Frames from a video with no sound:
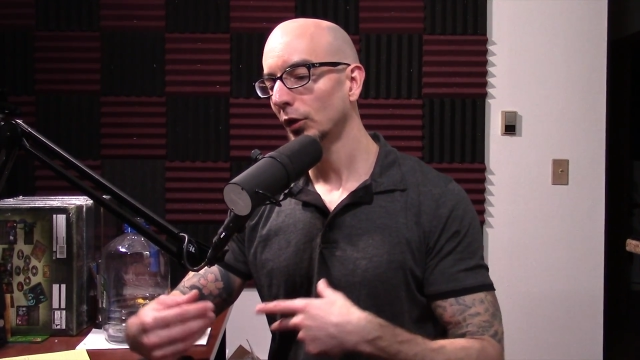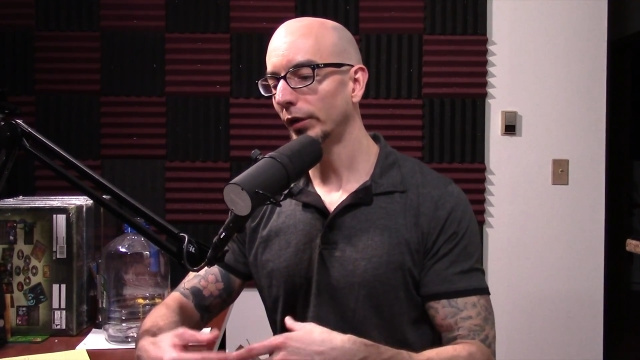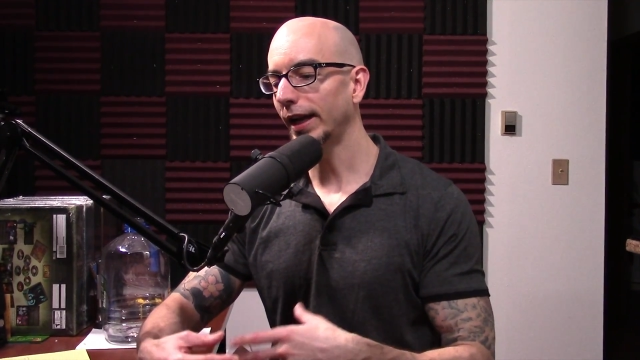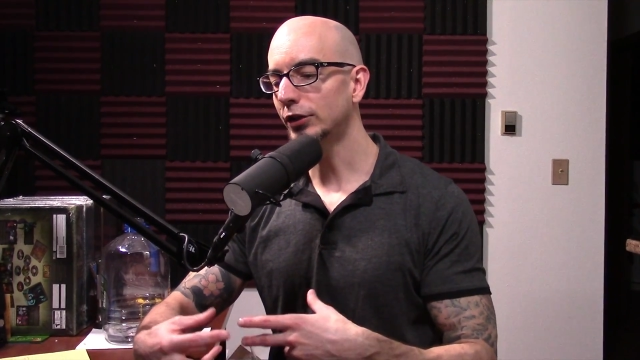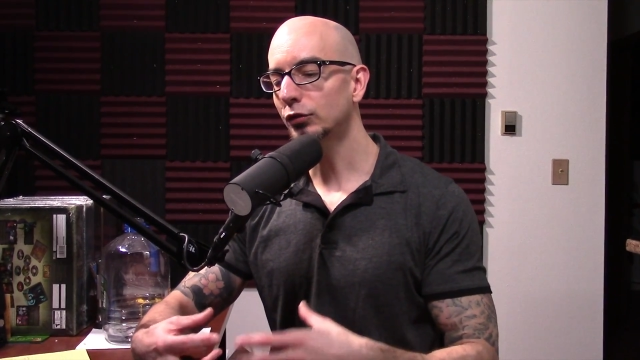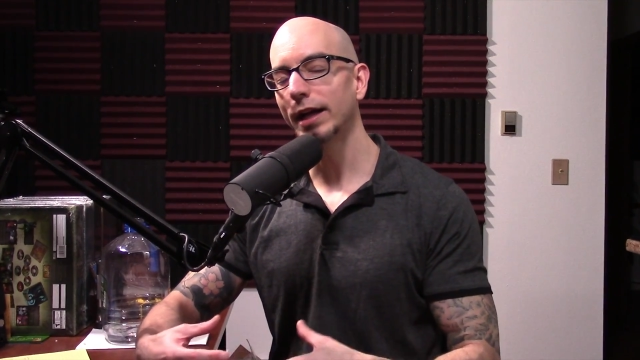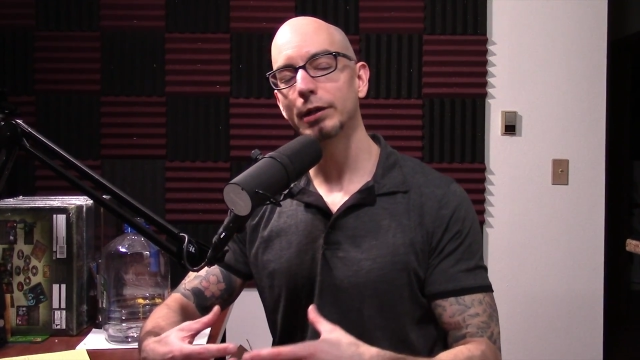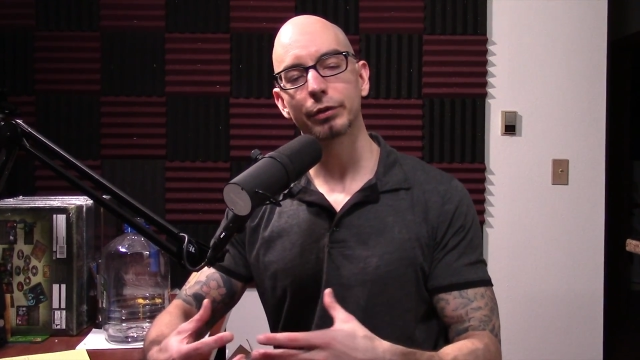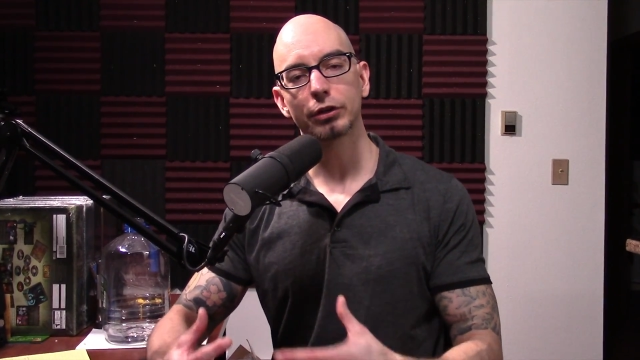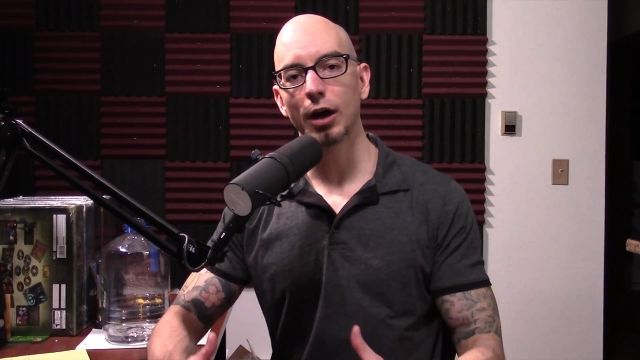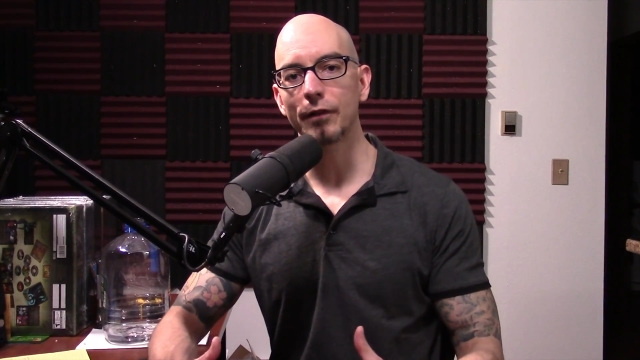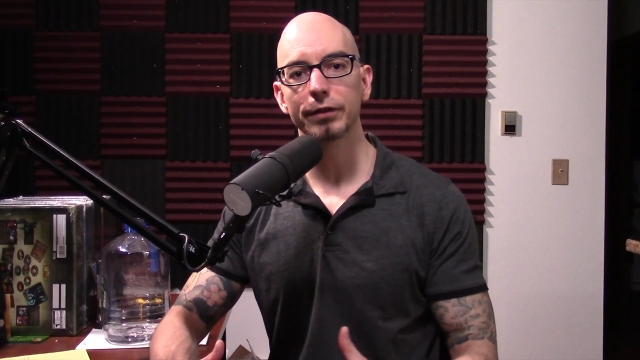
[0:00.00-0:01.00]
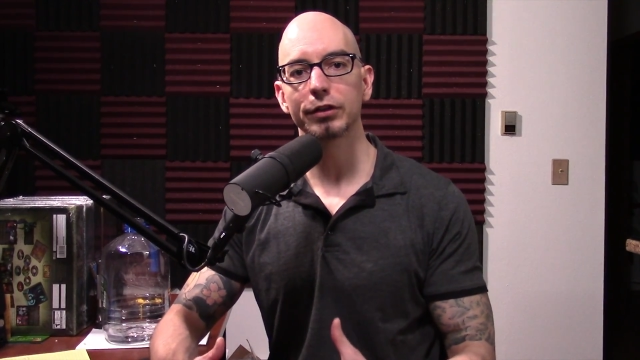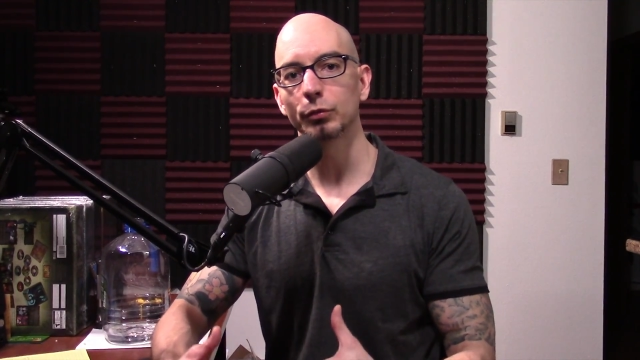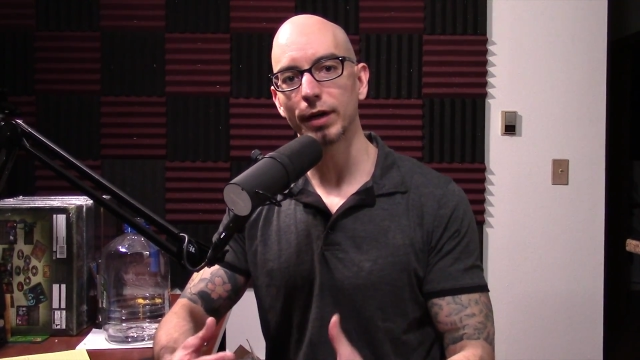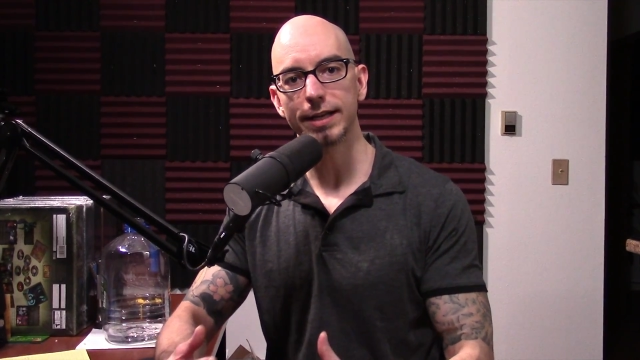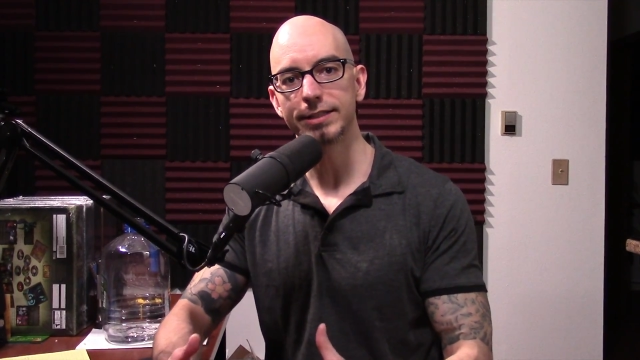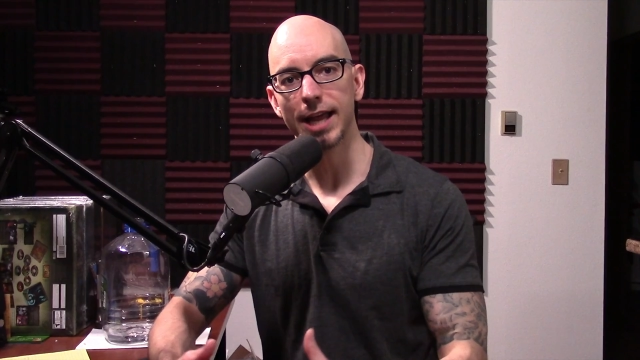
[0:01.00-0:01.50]
when I tried to recover the
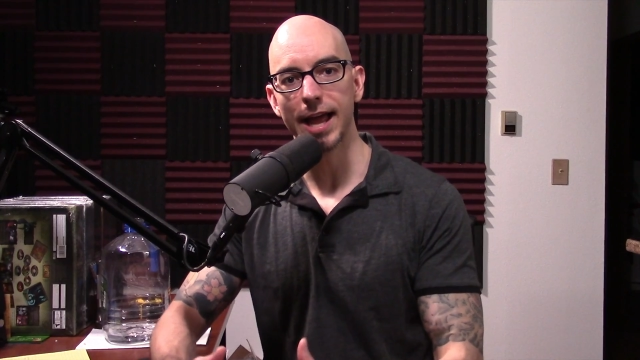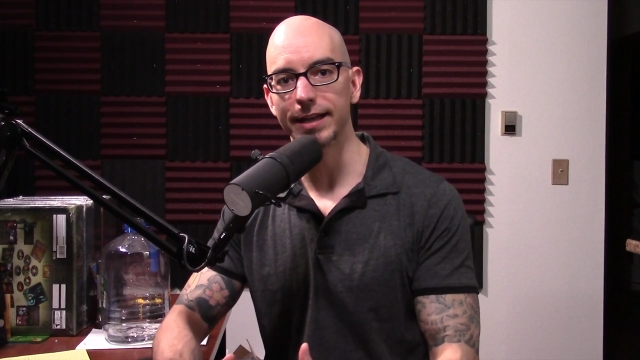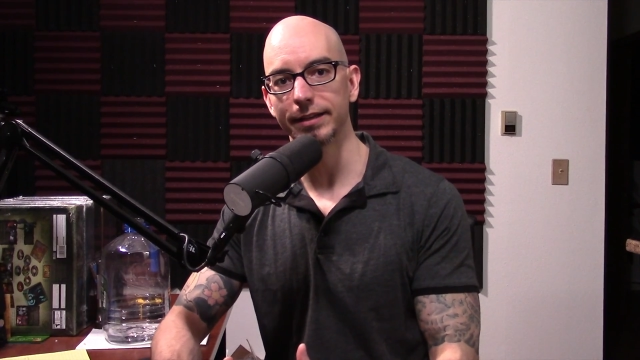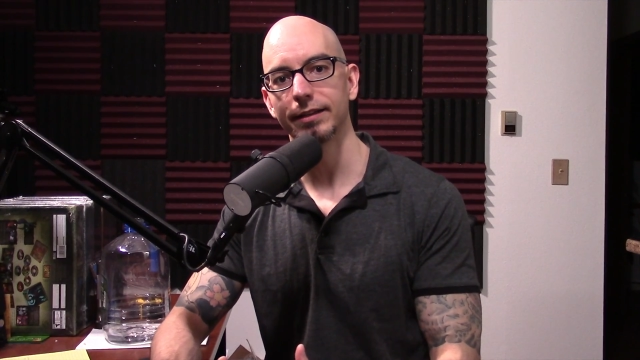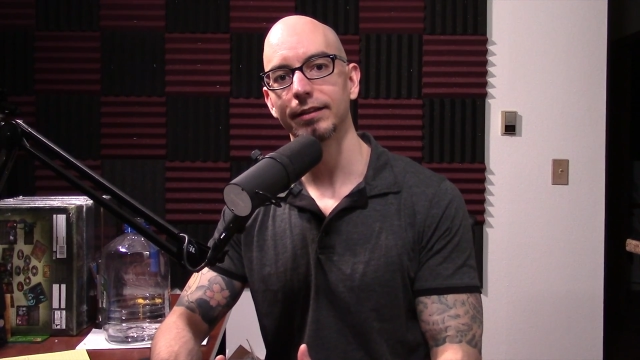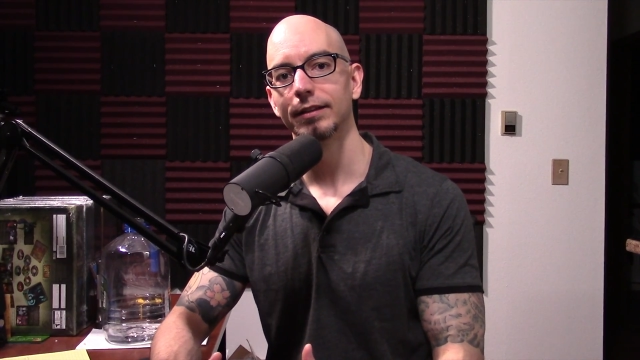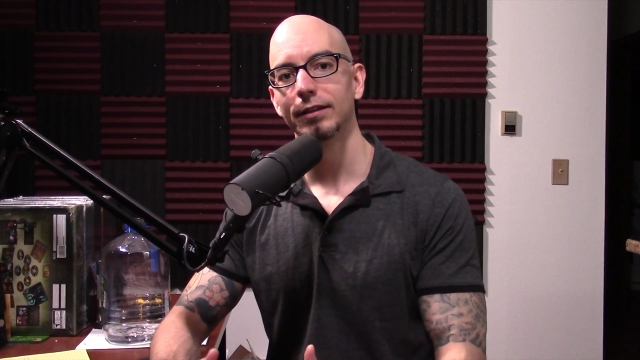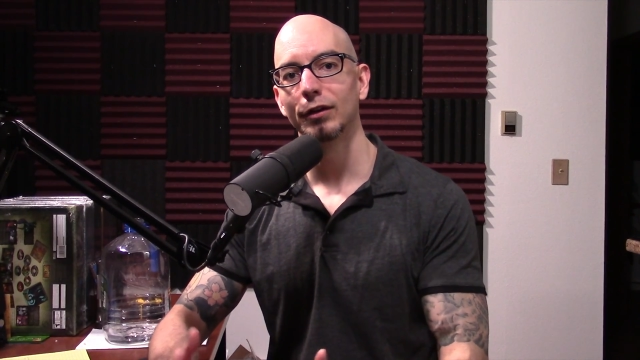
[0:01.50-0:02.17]
RAID 10